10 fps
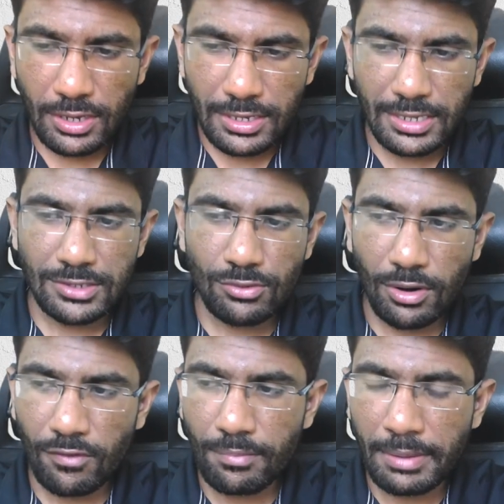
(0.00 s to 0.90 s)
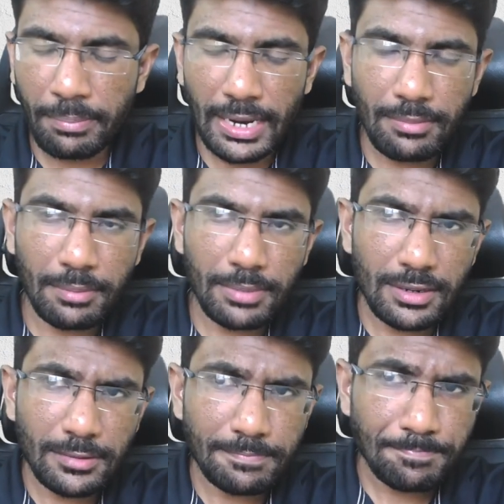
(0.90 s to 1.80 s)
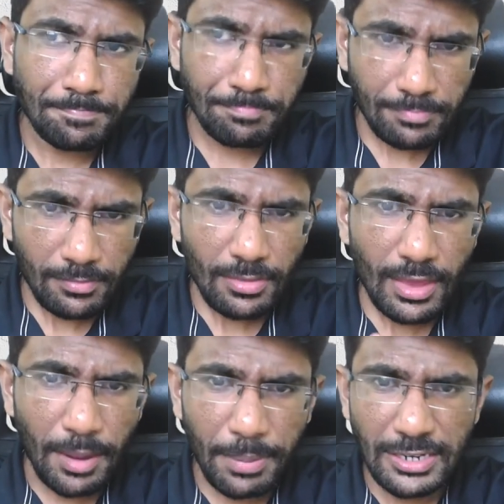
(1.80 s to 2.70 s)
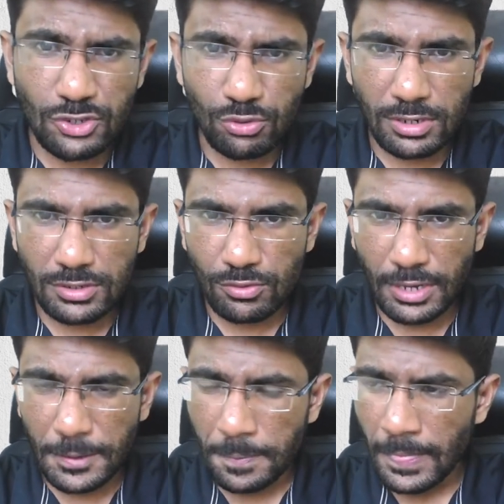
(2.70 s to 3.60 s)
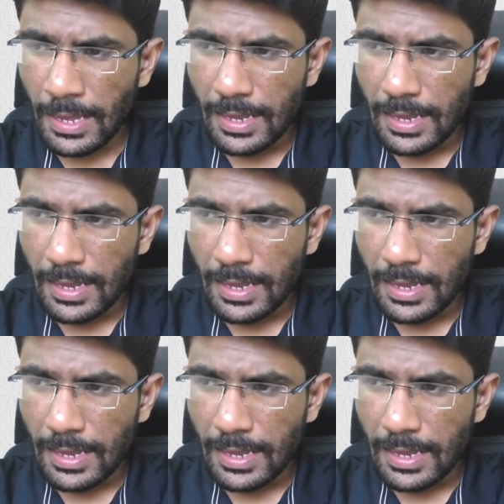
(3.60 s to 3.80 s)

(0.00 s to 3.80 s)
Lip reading: Okay, he is one of my paid student. Okay,